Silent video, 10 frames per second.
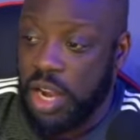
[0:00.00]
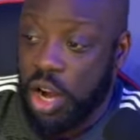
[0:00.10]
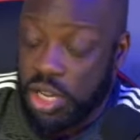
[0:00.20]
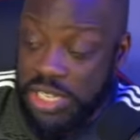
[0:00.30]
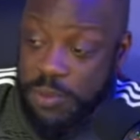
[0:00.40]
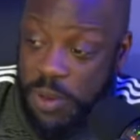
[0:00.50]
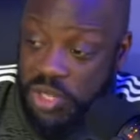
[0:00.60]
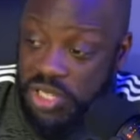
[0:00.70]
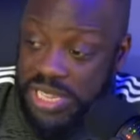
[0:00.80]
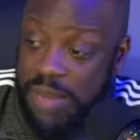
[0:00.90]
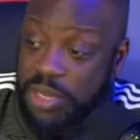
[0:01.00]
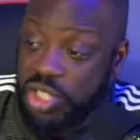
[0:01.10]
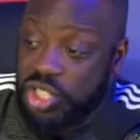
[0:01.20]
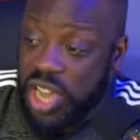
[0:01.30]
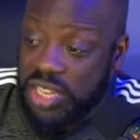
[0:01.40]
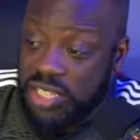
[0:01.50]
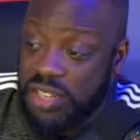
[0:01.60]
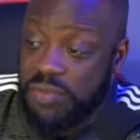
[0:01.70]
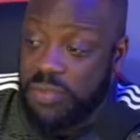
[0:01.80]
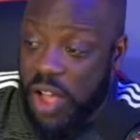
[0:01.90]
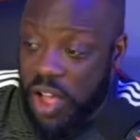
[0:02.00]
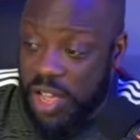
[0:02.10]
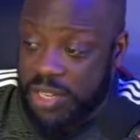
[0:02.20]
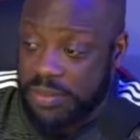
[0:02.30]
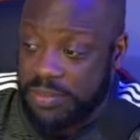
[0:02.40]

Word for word: Her, this person's name is Jocelyn Vaughn.